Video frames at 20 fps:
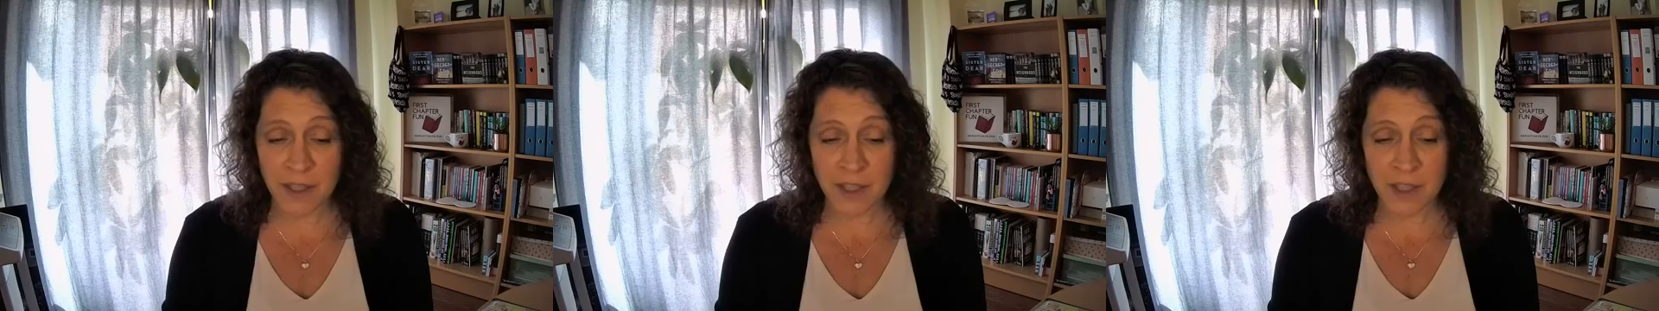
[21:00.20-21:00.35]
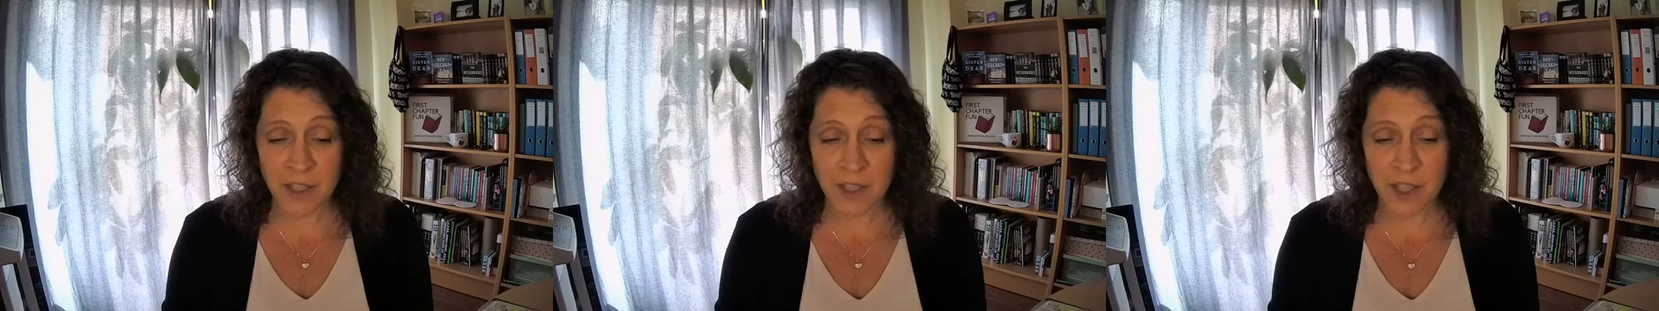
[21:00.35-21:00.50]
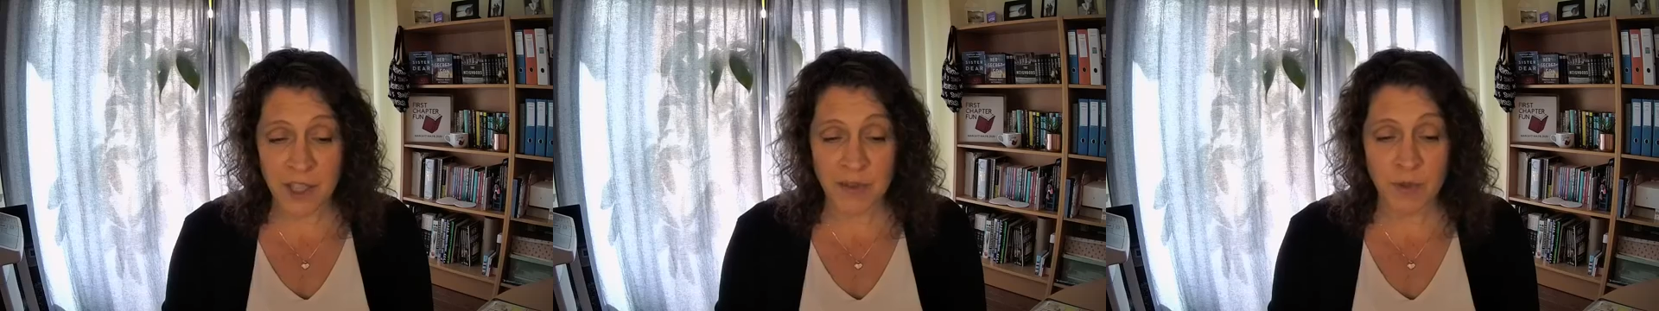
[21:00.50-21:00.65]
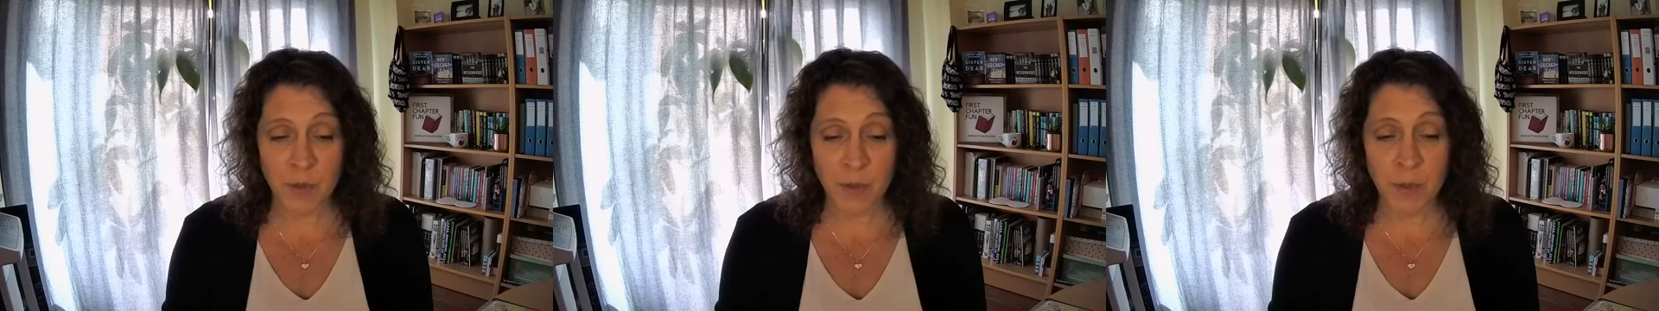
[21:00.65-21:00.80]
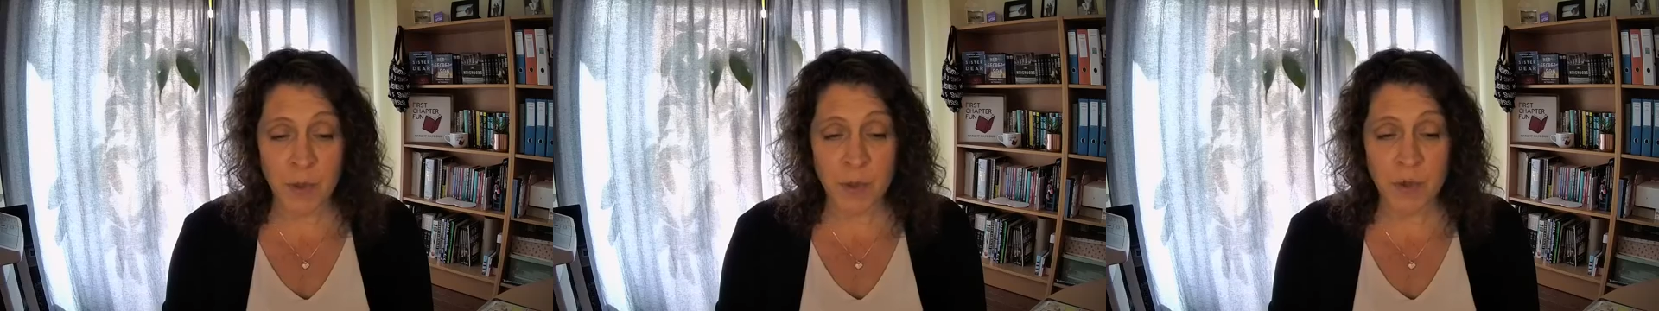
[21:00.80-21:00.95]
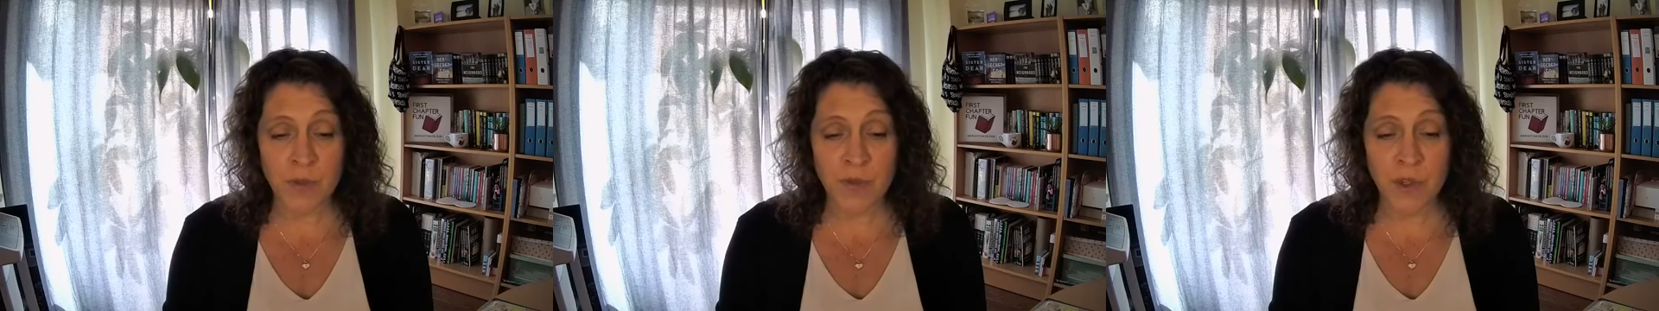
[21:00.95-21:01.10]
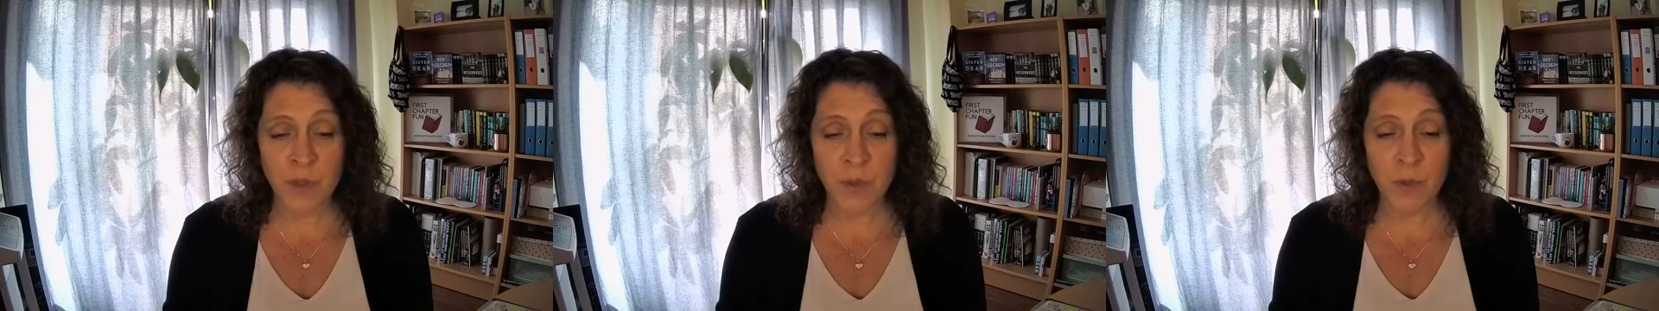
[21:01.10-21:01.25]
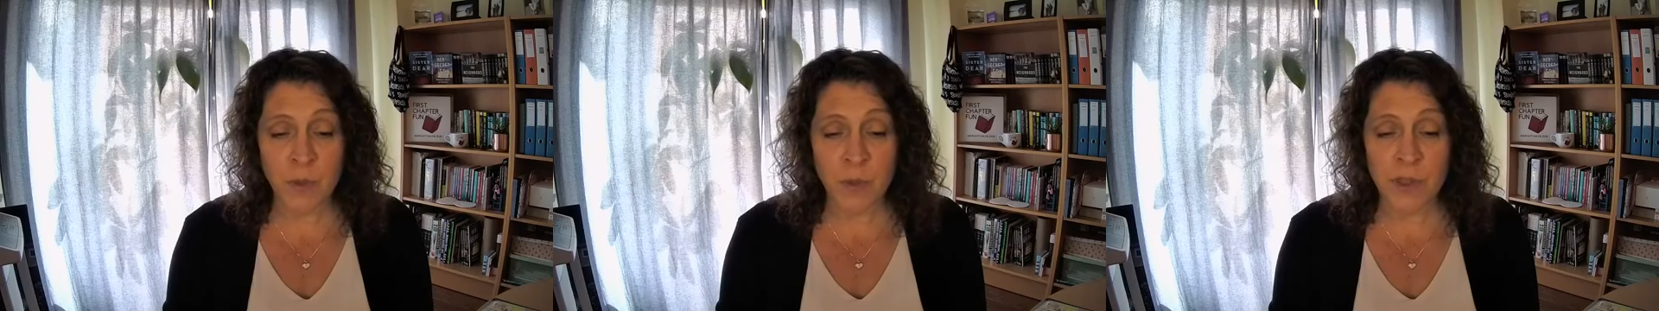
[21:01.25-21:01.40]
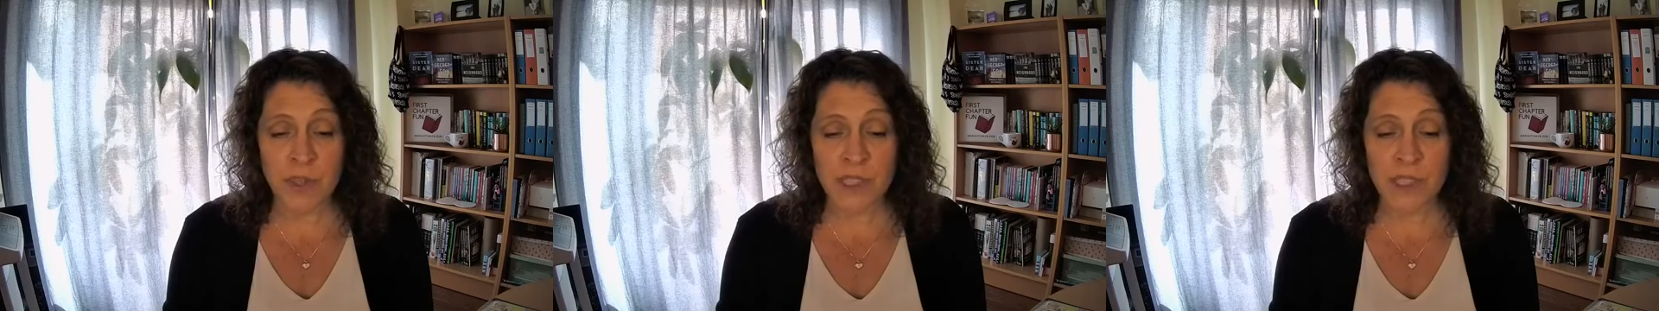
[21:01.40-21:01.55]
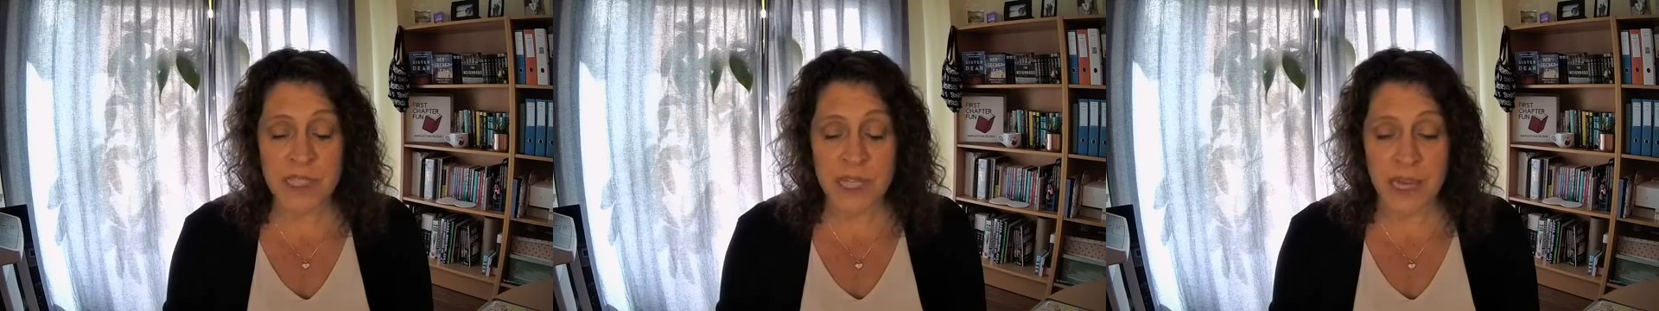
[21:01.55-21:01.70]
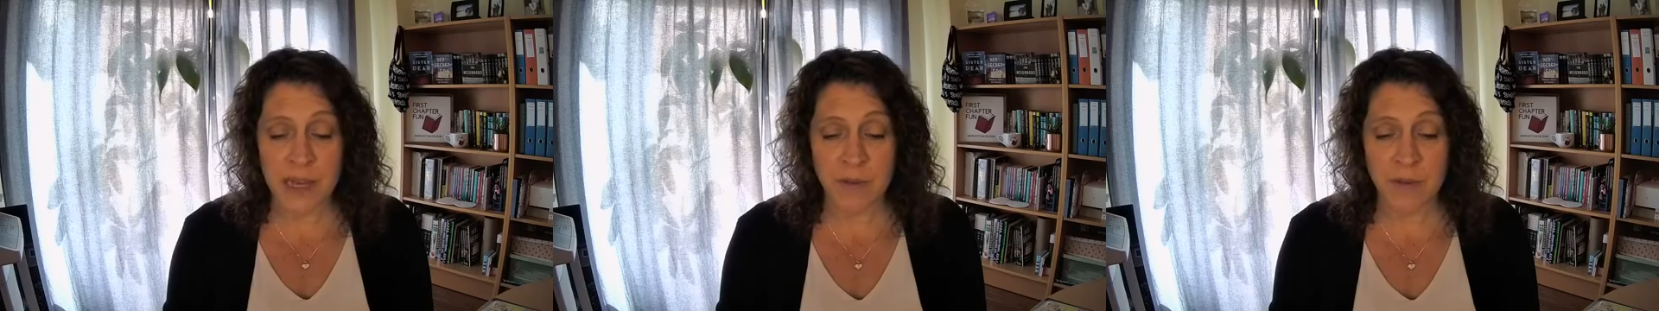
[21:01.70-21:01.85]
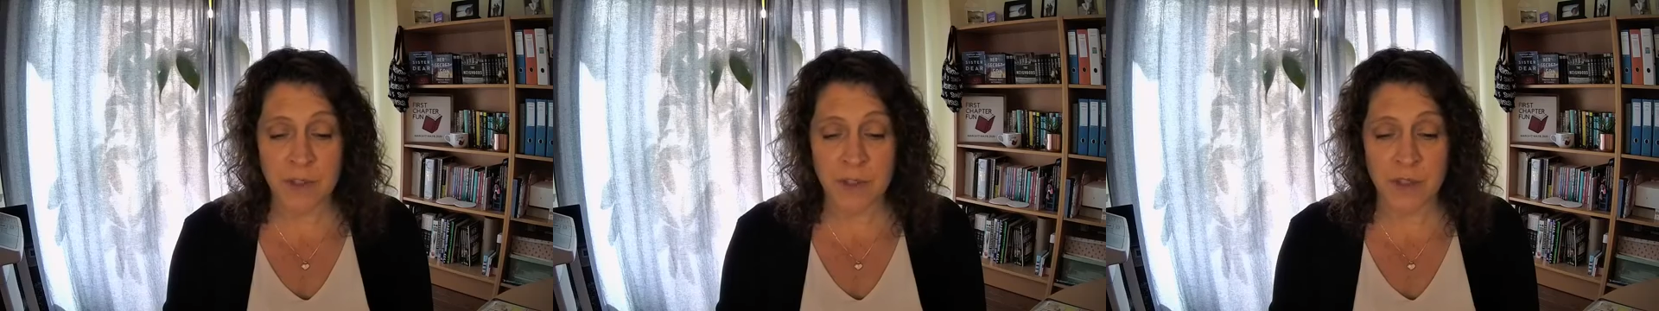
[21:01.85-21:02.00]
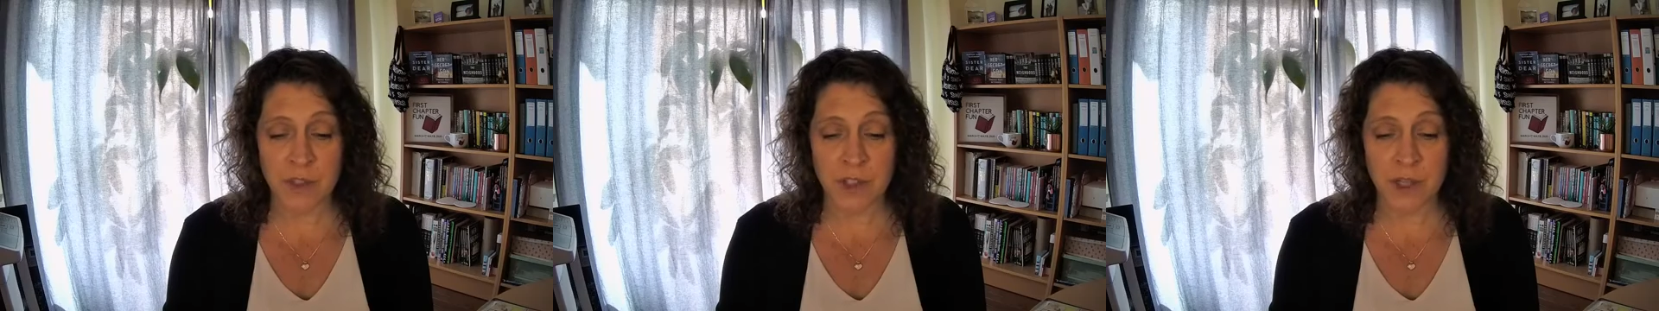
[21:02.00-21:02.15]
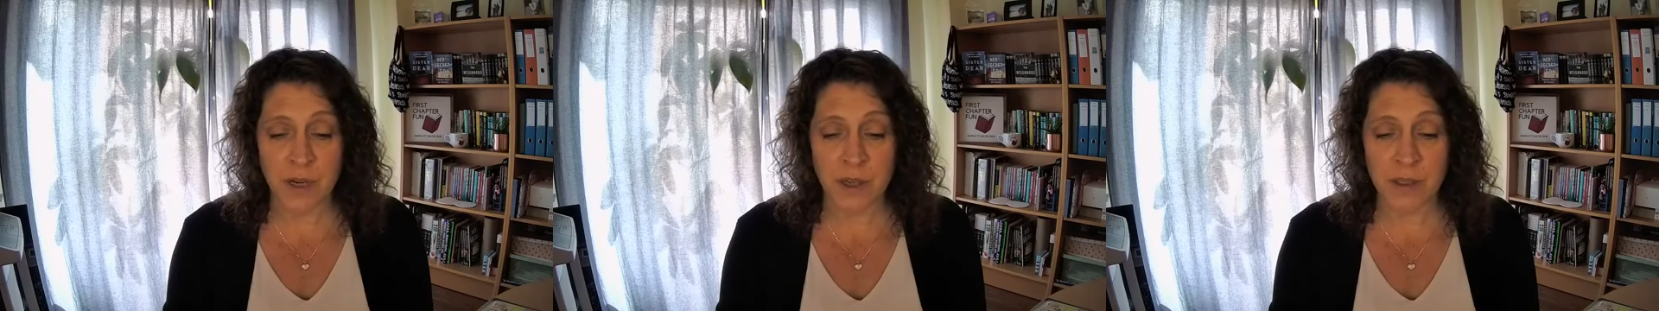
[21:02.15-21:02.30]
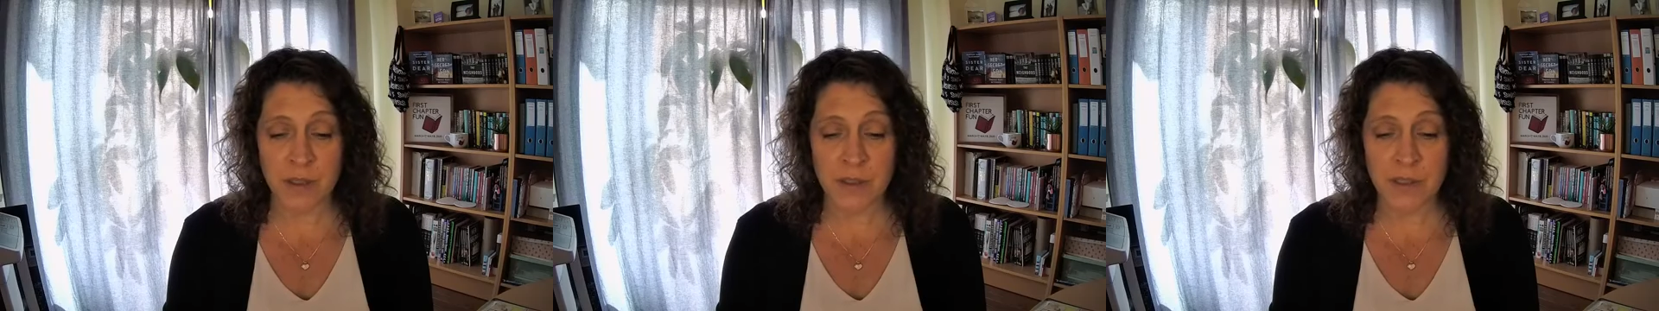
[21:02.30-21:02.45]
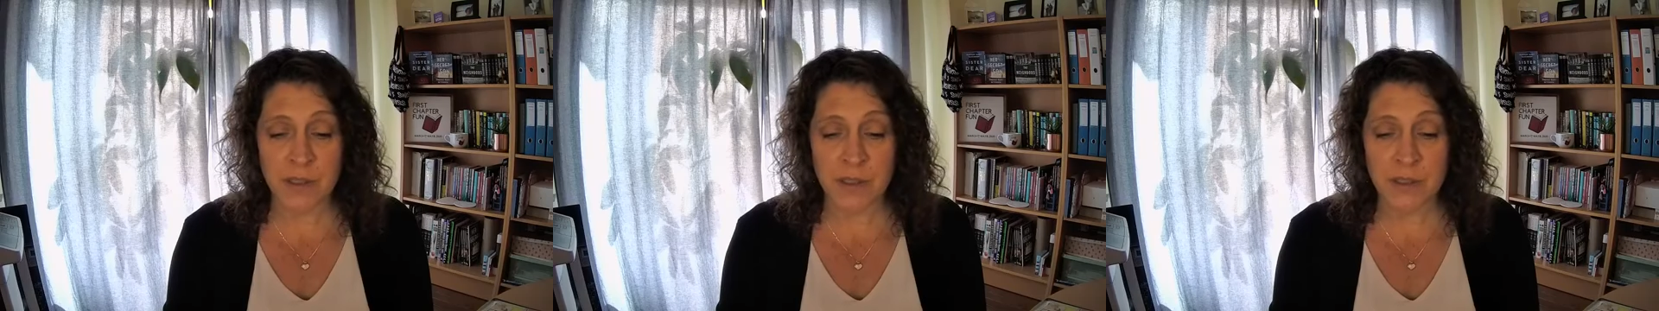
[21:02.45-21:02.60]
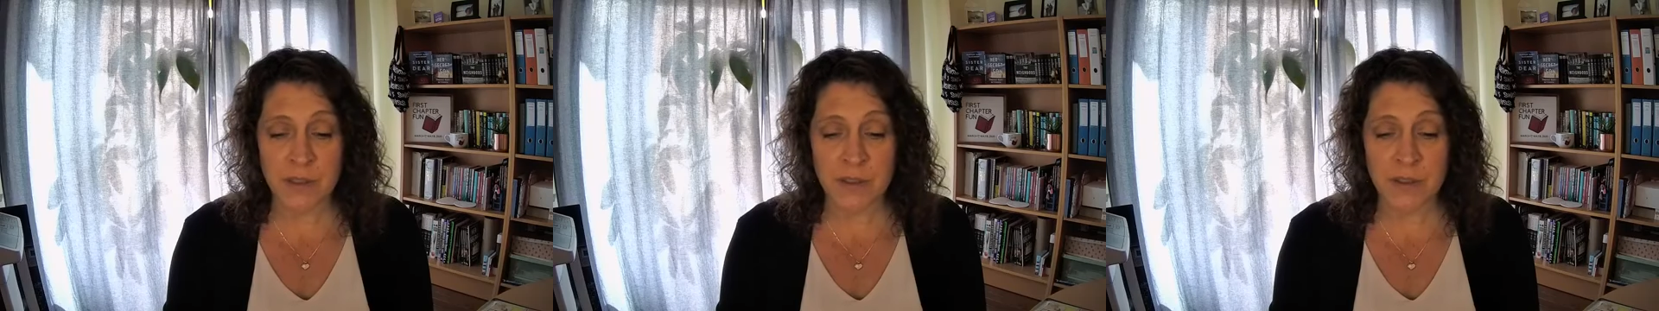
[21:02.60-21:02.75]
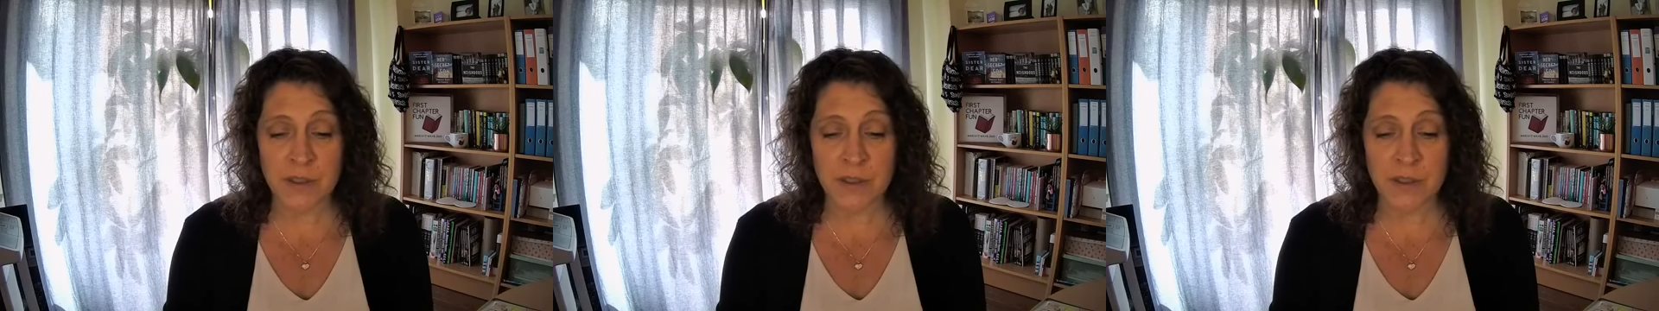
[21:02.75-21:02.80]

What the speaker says: she removed all the sound jars,